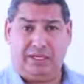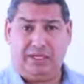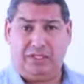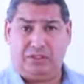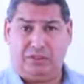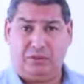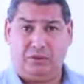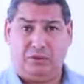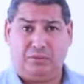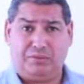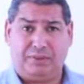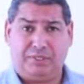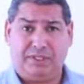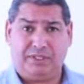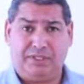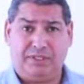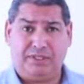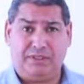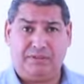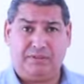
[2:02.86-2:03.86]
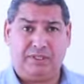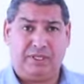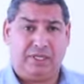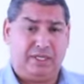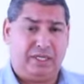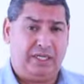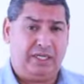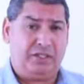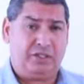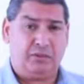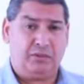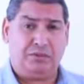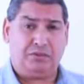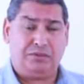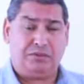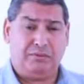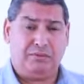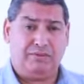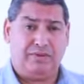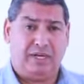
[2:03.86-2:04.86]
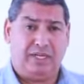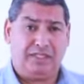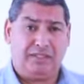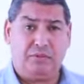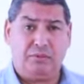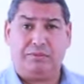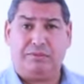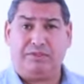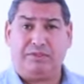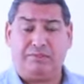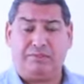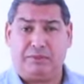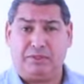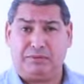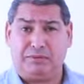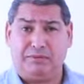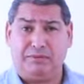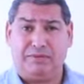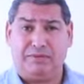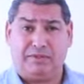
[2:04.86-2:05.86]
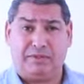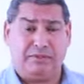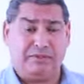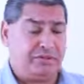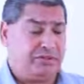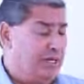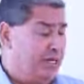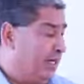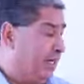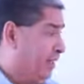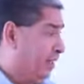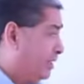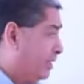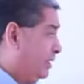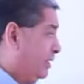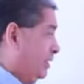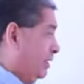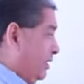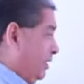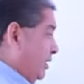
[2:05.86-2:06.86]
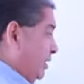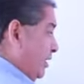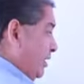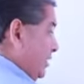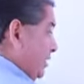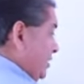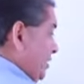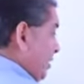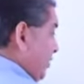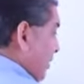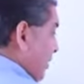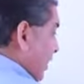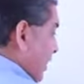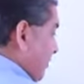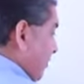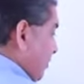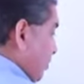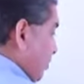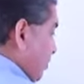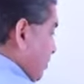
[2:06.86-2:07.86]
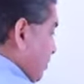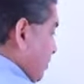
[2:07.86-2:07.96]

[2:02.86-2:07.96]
each door person, each door supervisor will be responsible for their own training. So they'll have door